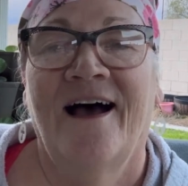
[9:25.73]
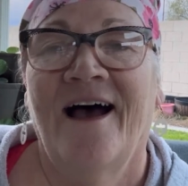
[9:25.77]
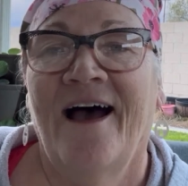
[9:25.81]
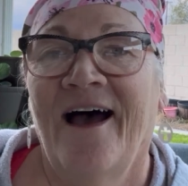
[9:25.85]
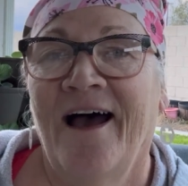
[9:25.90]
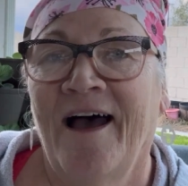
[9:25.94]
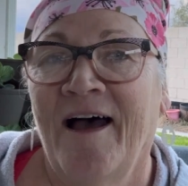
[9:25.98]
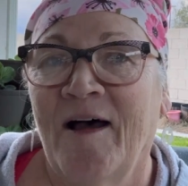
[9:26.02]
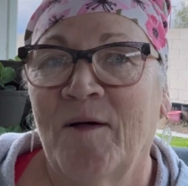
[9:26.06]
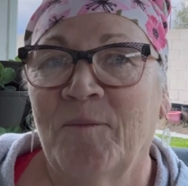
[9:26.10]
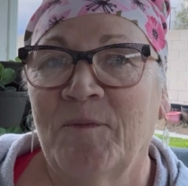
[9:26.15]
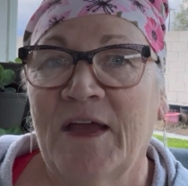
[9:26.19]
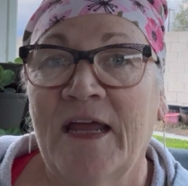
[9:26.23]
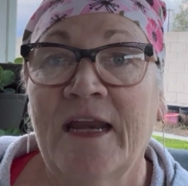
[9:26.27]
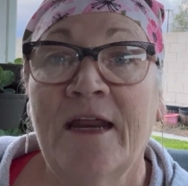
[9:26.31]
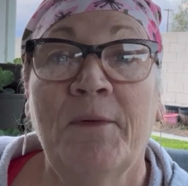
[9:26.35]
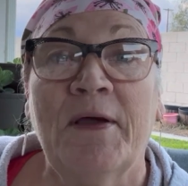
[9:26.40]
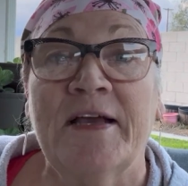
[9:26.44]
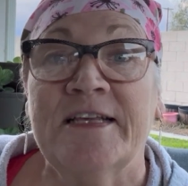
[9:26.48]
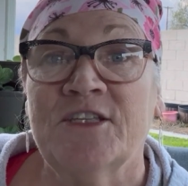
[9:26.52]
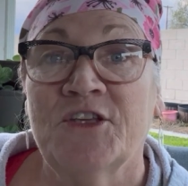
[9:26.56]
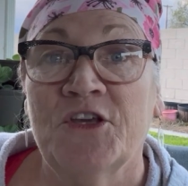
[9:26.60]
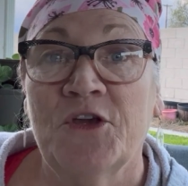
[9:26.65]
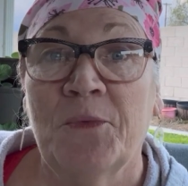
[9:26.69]

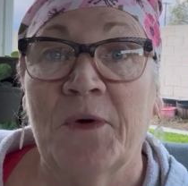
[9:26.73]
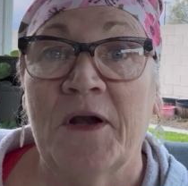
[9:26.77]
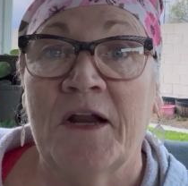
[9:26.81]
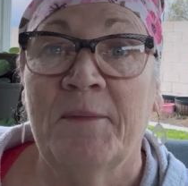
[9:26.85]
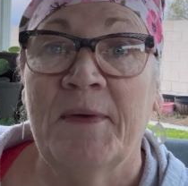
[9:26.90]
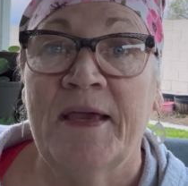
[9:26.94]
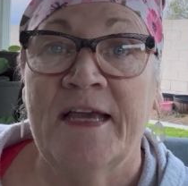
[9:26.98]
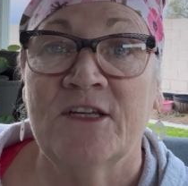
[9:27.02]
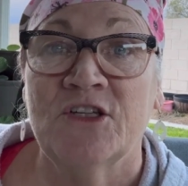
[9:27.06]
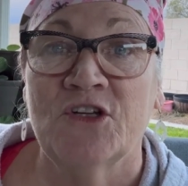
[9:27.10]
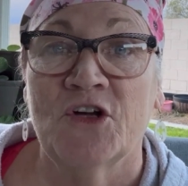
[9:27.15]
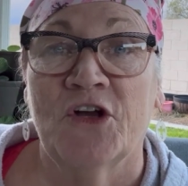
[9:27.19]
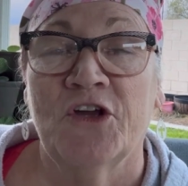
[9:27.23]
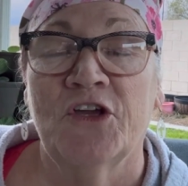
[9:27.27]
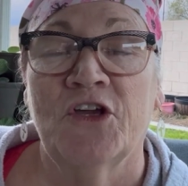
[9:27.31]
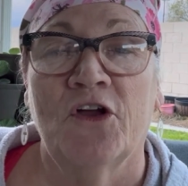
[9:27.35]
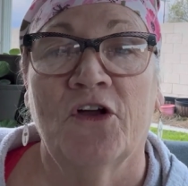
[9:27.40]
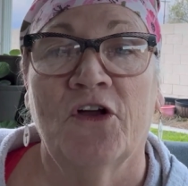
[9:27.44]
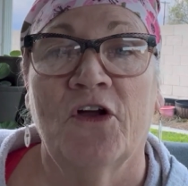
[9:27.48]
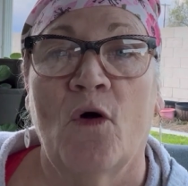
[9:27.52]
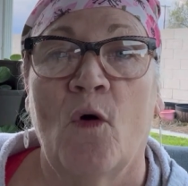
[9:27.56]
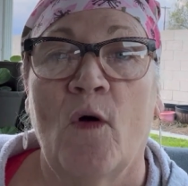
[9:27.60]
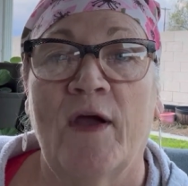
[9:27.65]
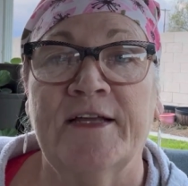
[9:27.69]
Anyway, so you want to make sure you're
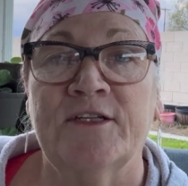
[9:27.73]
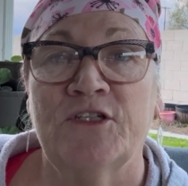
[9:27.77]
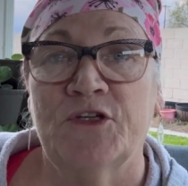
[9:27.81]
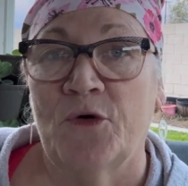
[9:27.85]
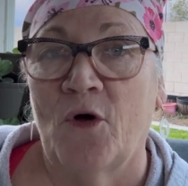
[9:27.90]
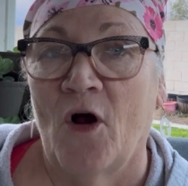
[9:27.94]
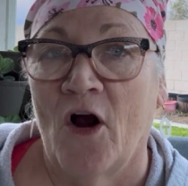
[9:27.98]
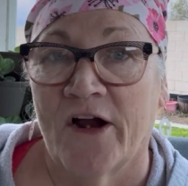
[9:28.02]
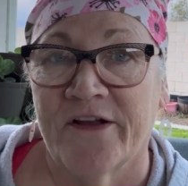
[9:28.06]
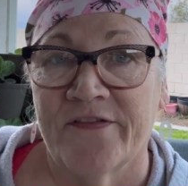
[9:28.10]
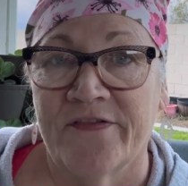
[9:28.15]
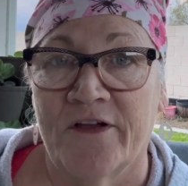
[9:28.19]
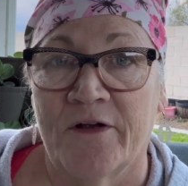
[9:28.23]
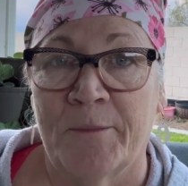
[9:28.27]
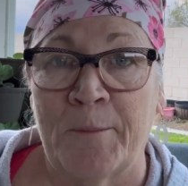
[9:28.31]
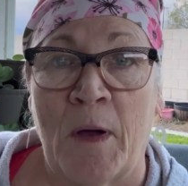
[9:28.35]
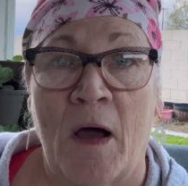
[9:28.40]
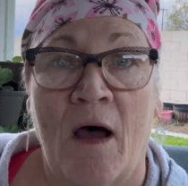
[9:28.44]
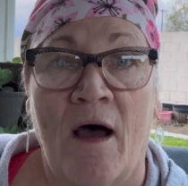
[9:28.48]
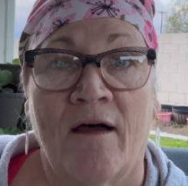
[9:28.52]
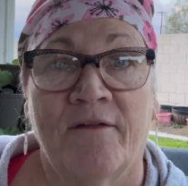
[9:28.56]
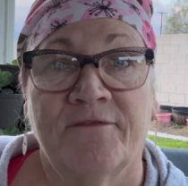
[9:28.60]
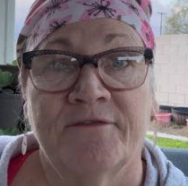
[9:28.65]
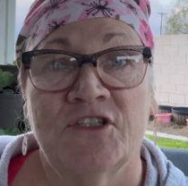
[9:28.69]
going to harden their
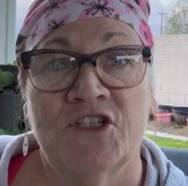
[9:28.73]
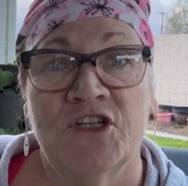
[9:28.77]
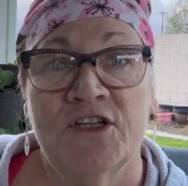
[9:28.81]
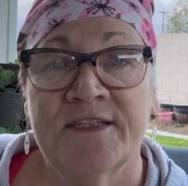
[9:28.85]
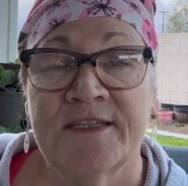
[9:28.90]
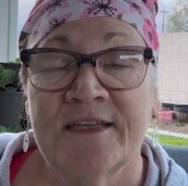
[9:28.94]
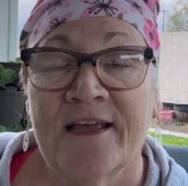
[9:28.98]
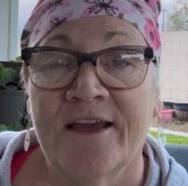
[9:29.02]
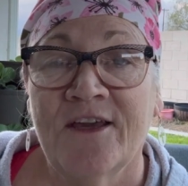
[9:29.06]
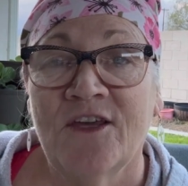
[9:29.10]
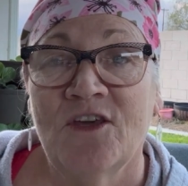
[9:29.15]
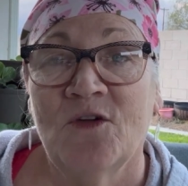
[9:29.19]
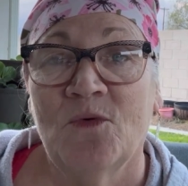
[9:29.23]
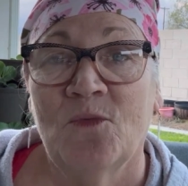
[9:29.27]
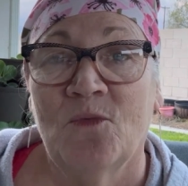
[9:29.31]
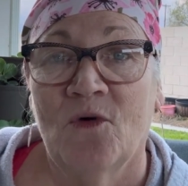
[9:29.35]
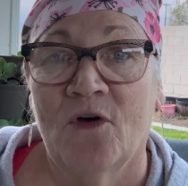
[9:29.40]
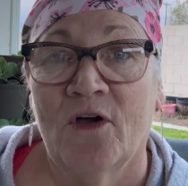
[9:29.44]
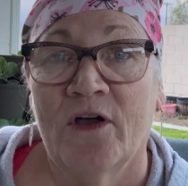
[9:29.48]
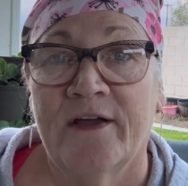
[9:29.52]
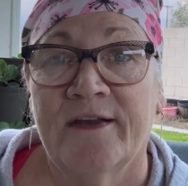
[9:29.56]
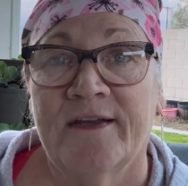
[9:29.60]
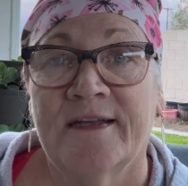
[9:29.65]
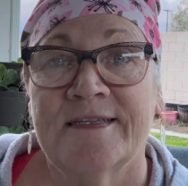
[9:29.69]
moth just like you
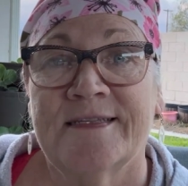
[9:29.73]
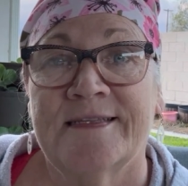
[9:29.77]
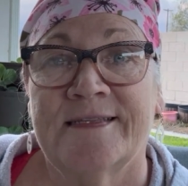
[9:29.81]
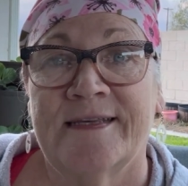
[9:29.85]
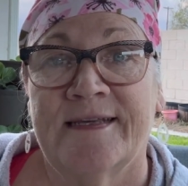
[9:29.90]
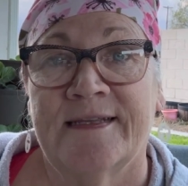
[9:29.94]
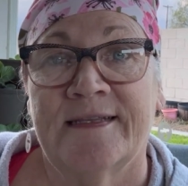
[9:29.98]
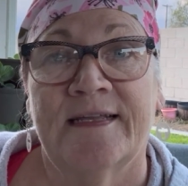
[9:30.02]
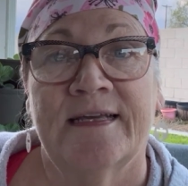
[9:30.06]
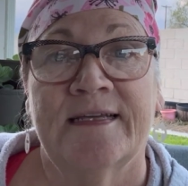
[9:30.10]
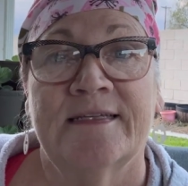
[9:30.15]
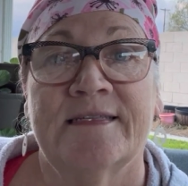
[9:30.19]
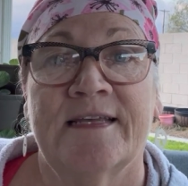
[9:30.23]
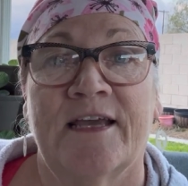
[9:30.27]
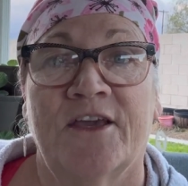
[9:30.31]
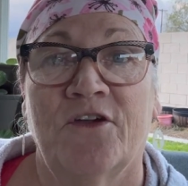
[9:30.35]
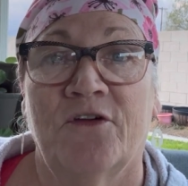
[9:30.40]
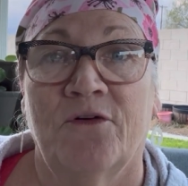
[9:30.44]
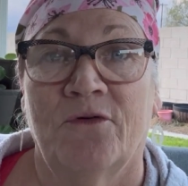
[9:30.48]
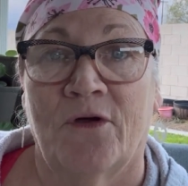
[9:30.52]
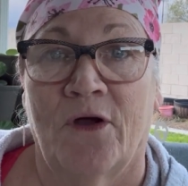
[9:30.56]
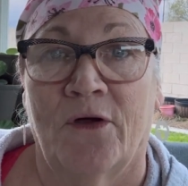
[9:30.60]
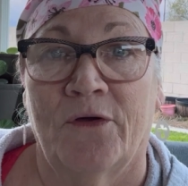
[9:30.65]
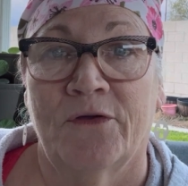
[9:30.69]
would seedlings that you
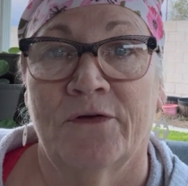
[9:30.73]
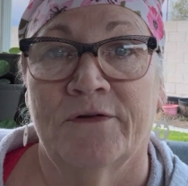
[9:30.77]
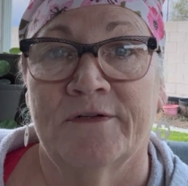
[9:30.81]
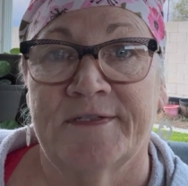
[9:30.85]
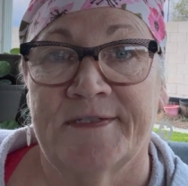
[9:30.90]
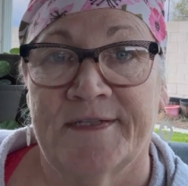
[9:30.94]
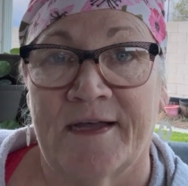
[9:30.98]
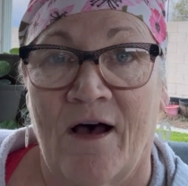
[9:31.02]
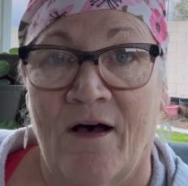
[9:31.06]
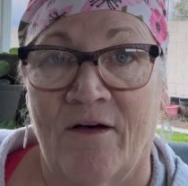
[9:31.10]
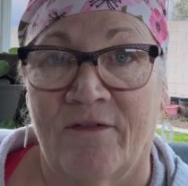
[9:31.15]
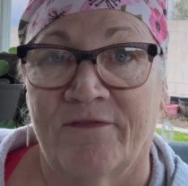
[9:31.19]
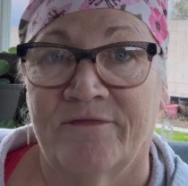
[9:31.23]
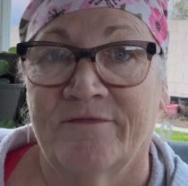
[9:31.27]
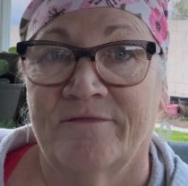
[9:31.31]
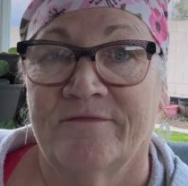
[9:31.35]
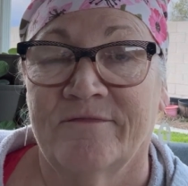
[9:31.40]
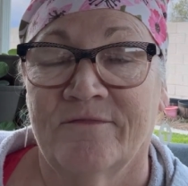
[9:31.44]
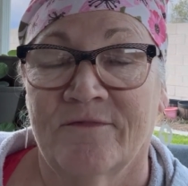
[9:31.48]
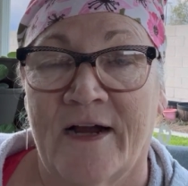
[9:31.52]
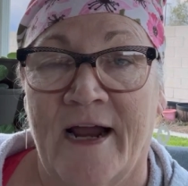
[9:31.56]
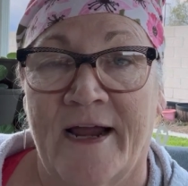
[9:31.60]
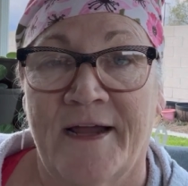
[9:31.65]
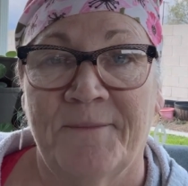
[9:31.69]
grow yourself,
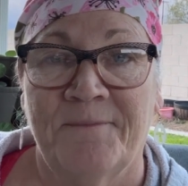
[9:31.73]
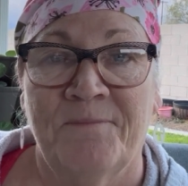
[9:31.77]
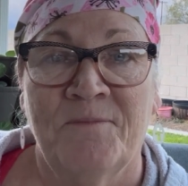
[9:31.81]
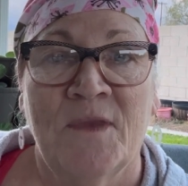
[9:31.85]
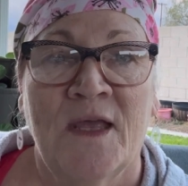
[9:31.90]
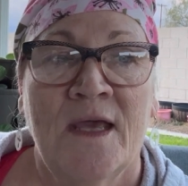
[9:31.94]
right?